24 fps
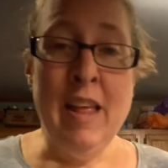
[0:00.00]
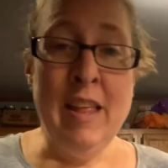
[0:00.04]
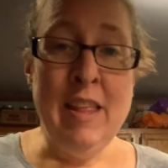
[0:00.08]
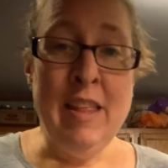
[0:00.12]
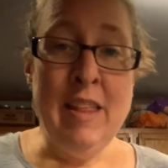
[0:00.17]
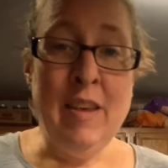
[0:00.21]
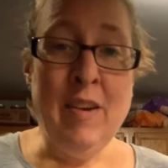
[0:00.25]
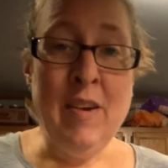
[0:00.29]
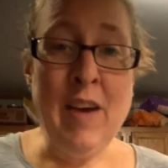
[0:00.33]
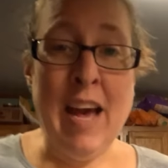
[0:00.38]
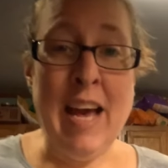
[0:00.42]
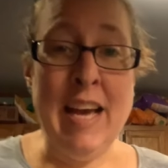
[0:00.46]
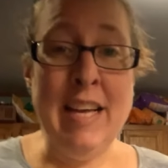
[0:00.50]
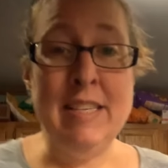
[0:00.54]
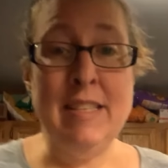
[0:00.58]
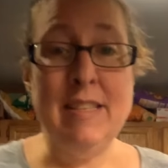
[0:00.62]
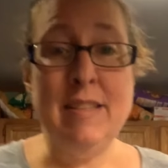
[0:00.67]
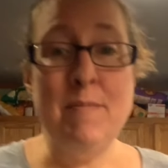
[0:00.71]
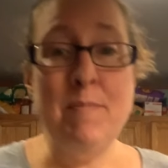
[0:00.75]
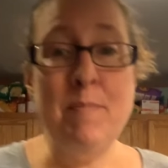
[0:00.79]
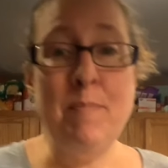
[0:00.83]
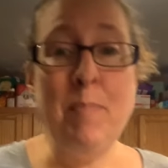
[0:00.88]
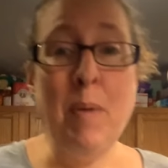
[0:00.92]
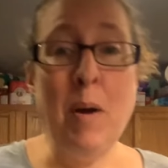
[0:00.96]
guys,
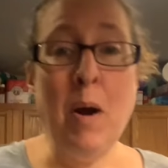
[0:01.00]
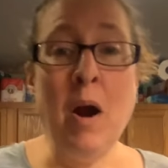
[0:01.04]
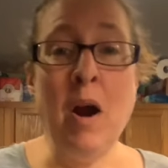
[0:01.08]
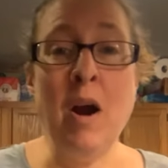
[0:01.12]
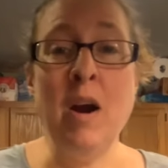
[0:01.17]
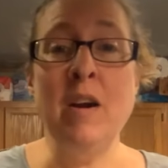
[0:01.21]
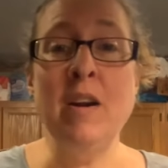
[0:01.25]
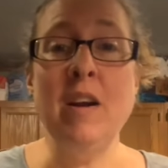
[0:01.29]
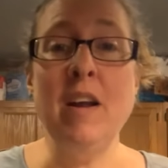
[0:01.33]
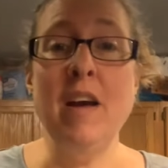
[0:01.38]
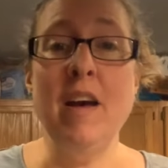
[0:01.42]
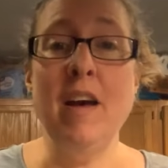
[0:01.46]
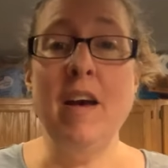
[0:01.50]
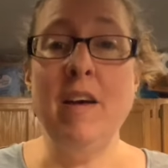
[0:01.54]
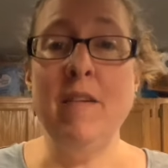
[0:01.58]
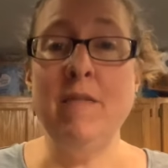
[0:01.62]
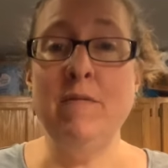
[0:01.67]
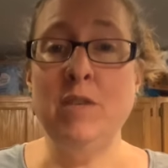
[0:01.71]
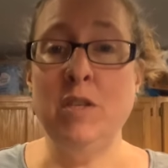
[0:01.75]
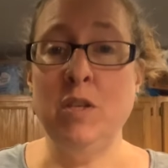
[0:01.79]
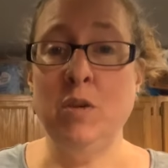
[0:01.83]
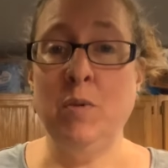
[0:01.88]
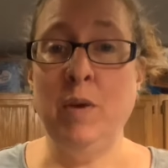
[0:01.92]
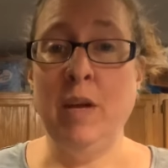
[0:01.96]
part of
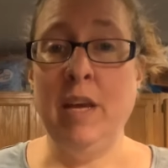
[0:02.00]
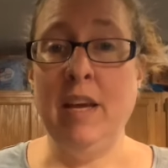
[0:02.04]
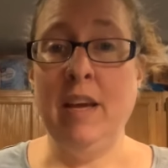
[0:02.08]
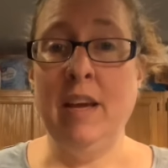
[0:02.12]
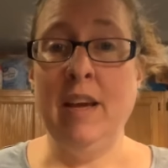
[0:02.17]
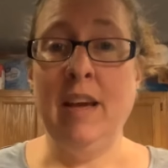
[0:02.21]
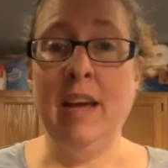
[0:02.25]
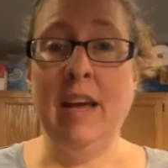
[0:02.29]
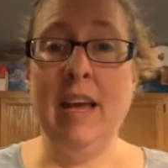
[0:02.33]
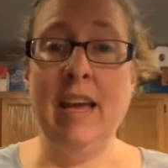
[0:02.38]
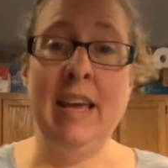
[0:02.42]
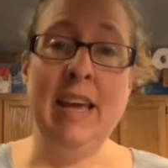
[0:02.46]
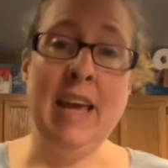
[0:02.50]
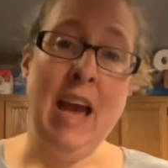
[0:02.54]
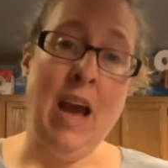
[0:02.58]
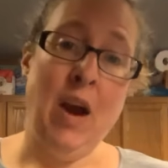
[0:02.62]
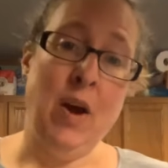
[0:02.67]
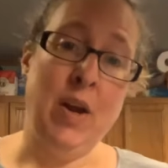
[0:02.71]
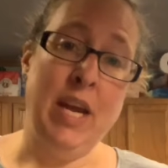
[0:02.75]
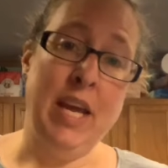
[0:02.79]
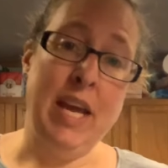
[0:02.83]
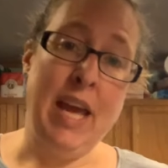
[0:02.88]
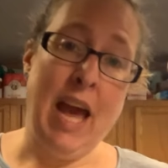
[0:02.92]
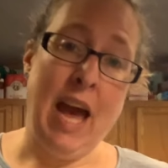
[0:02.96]
doing and
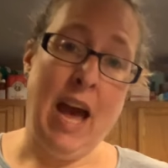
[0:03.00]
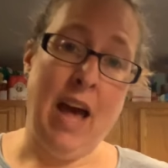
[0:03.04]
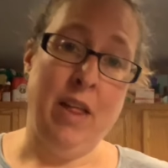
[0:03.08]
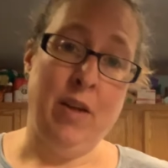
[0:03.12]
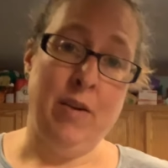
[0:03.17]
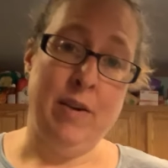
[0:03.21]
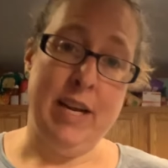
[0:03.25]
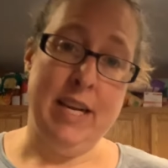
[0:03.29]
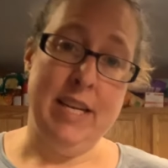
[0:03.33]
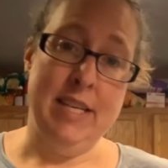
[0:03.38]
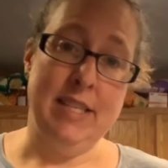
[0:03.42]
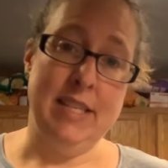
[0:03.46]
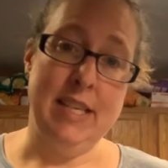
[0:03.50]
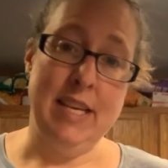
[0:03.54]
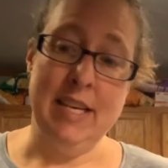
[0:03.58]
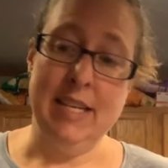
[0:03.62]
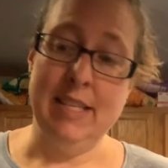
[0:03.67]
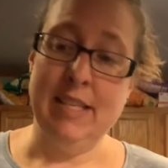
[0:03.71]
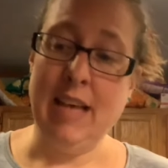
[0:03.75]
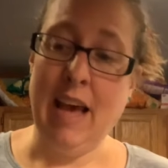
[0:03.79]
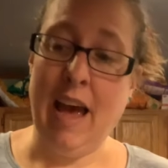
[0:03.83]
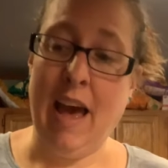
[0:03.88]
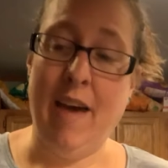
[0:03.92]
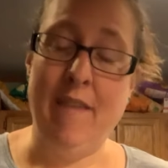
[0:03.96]
counting calories is
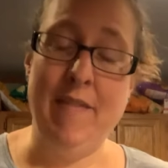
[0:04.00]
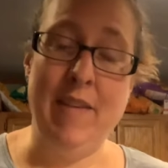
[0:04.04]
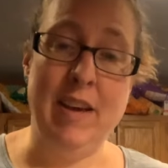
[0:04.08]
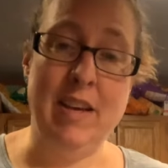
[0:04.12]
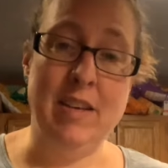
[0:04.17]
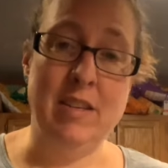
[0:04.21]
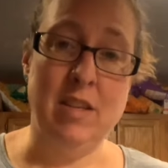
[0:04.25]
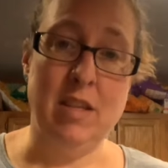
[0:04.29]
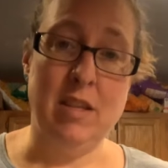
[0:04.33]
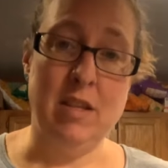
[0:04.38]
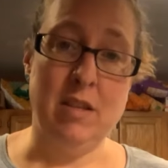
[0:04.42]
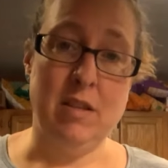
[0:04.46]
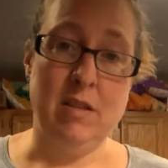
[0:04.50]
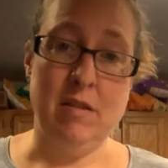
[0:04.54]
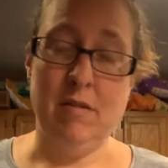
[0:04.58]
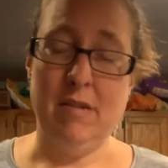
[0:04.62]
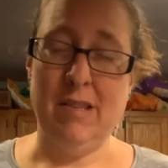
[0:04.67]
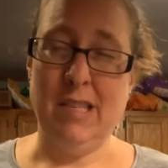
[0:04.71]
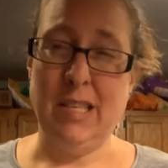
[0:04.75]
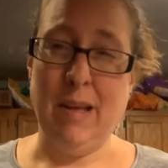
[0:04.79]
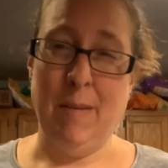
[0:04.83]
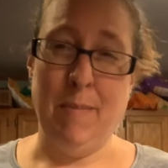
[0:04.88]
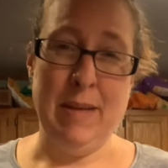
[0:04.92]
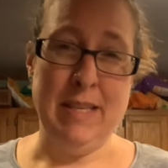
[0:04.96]
having
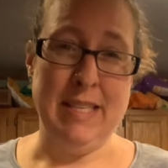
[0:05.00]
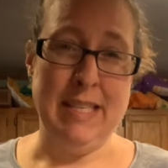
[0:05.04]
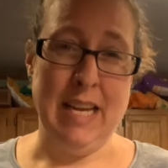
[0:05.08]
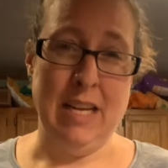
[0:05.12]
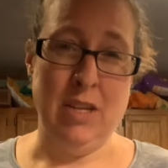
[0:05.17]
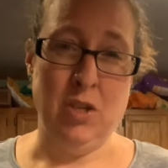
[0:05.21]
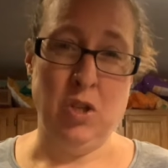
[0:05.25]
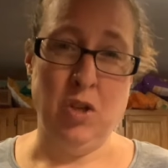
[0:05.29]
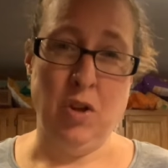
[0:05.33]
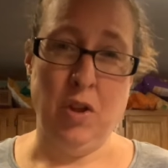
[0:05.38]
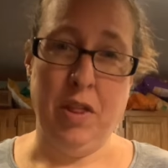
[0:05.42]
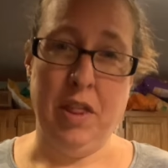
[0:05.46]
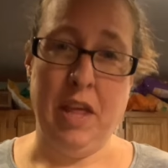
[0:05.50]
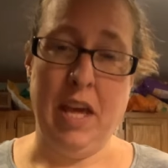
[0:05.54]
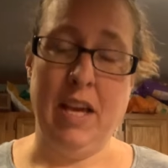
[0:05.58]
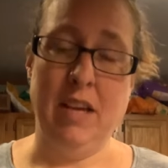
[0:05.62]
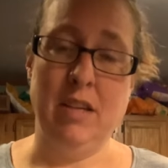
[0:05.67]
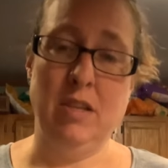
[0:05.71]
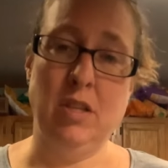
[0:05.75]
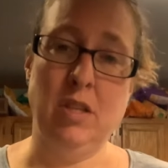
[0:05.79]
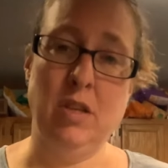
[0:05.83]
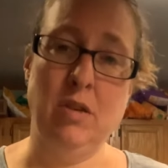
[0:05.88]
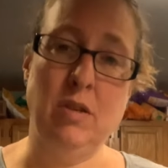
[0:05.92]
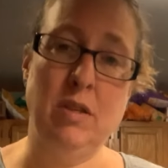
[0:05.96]
some essential things.
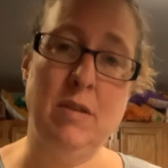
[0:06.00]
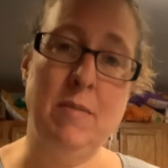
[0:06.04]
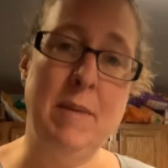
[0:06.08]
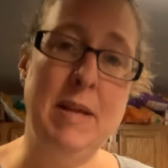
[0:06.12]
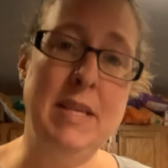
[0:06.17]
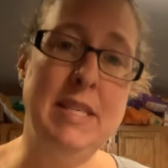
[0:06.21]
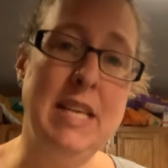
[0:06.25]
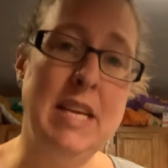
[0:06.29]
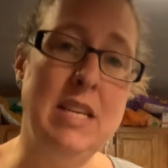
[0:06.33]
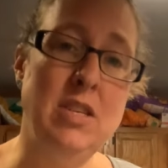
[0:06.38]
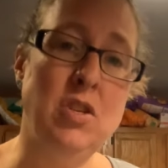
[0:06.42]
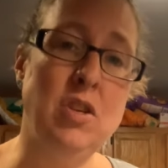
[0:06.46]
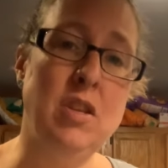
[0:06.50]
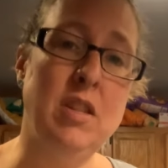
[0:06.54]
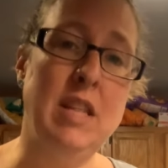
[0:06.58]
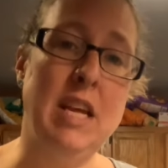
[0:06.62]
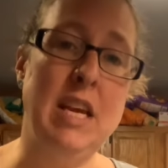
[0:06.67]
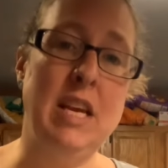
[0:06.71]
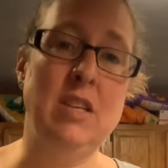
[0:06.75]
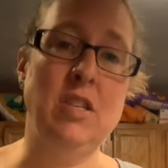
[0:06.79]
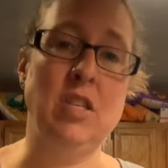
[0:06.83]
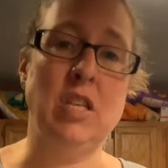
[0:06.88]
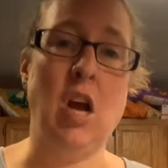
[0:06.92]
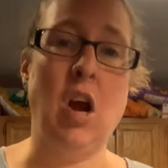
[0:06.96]
So some essential
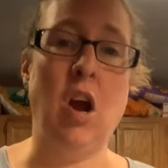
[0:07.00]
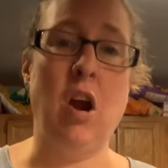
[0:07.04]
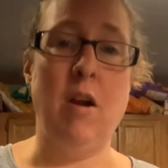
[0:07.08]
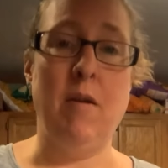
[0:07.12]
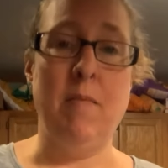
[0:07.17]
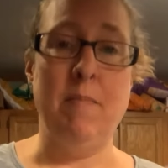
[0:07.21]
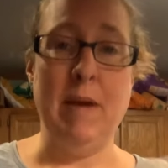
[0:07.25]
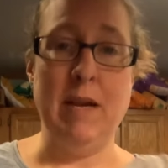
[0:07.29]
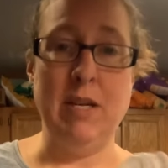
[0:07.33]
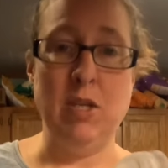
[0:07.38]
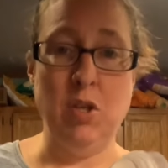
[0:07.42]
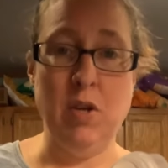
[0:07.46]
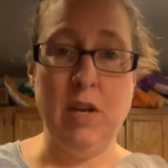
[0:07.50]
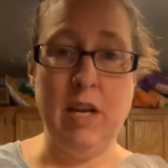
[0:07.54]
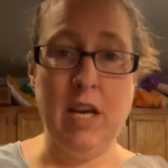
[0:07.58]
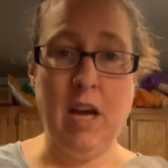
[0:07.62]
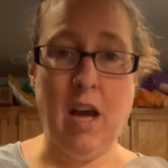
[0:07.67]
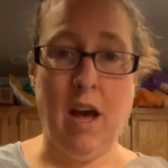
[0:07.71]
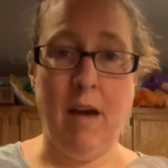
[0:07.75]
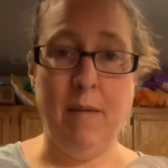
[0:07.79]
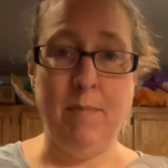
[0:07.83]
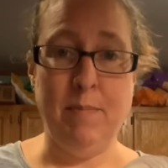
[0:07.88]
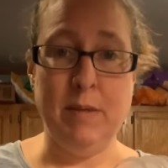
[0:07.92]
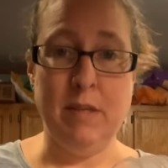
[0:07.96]
things are measuring
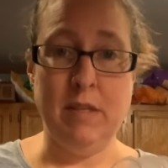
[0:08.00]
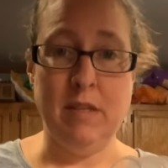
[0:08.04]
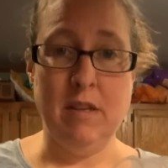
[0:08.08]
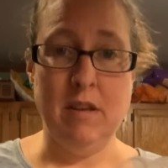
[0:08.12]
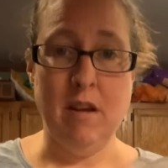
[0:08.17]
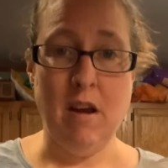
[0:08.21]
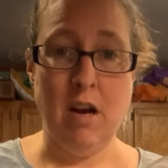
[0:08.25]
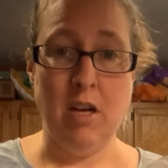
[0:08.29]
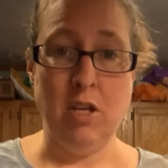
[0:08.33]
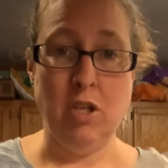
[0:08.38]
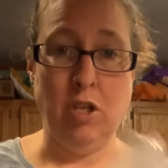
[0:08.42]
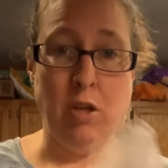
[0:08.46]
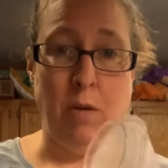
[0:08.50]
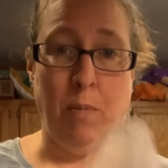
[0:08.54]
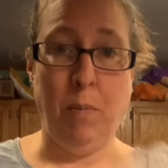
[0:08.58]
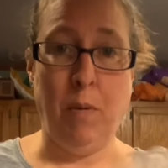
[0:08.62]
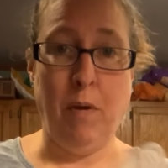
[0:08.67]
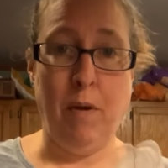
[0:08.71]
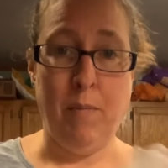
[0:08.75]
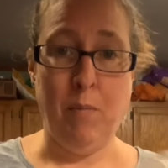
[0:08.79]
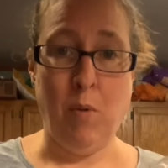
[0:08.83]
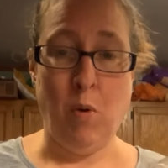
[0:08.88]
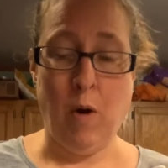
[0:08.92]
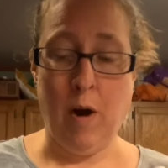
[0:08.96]
cups are super
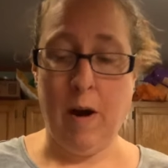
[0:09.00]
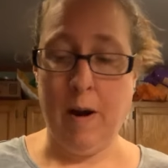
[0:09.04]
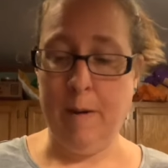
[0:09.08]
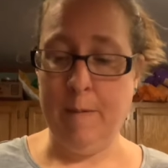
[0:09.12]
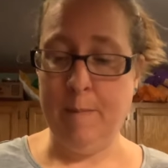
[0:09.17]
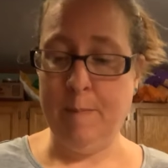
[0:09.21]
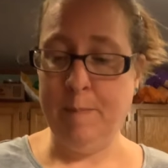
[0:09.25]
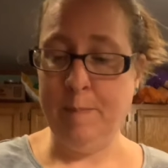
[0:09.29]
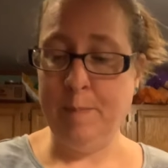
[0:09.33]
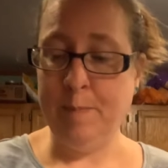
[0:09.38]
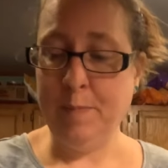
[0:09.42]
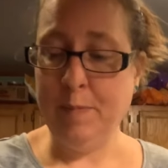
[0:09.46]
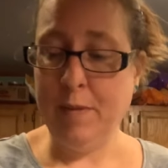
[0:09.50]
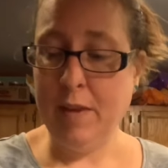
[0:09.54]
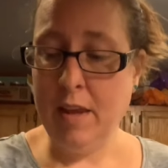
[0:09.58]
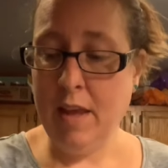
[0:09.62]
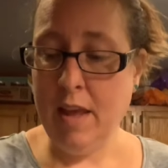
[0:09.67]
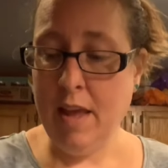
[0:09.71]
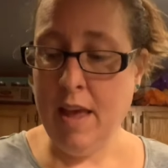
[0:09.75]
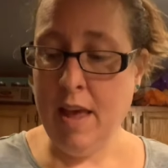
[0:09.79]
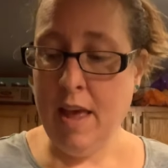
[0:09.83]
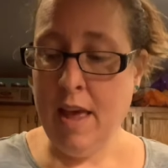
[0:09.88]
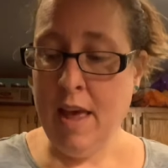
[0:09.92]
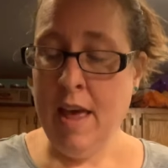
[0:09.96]
important,
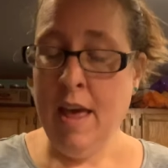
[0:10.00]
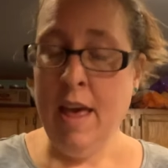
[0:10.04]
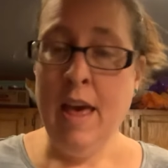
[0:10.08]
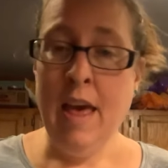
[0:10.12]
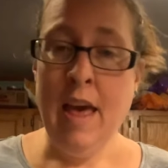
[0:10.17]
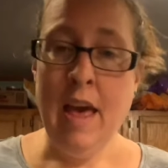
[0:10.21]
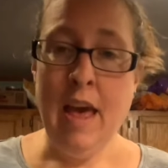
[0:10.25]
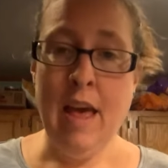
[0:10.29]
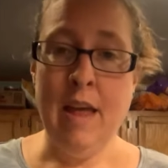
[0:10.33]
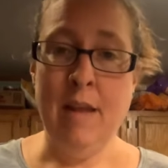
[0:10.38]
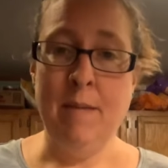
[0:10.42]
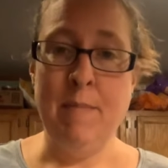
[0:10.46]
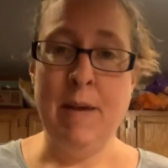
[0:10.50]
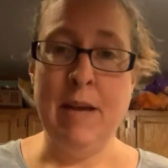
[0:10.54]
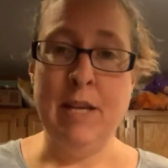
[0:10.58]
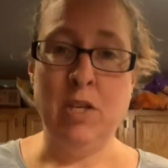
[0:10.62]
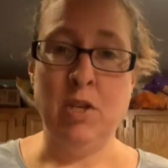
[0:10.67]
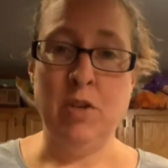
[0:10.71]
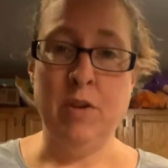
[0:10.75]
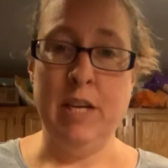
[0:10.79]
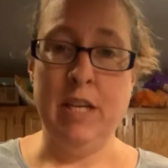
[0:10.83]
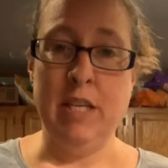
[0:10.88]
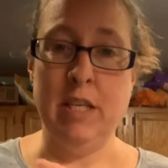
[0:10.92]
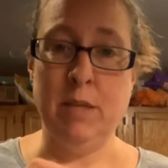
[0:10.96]
and
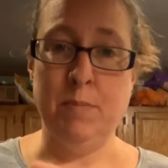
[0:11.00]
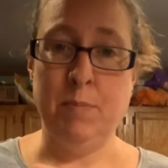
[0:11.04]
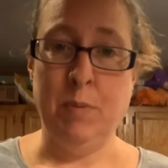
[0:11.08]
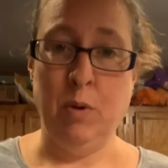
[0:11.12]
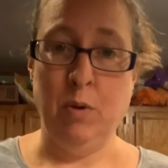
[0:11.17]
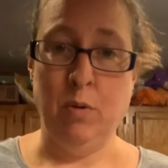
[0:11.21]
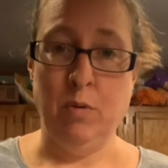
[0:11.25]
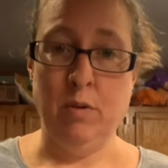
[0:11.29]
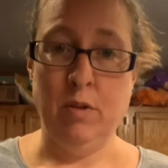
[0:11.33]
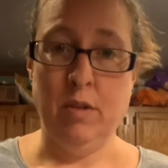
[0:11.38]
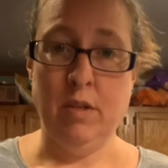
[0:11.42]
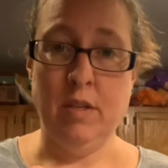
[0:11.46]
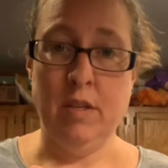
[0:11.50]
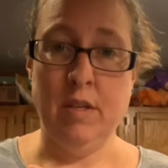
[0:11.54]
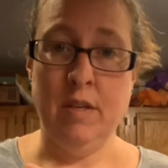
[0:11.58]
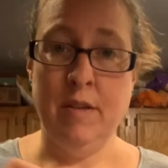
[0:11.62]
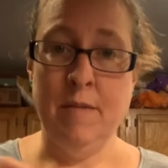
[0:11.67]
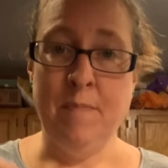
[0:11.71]
measuring spoons.